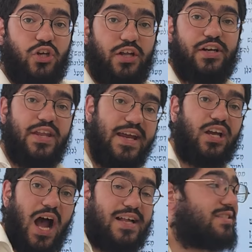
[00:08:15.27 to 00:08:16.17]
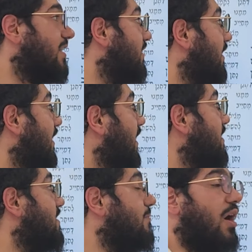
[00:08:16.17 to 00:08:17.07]
tadir, that he constantly
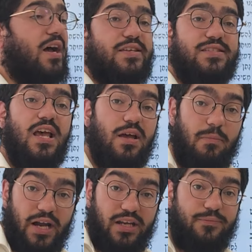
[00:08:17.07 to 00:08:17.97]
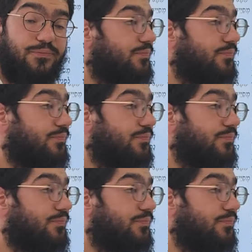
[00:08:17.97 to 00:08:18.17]
needs lemois, money.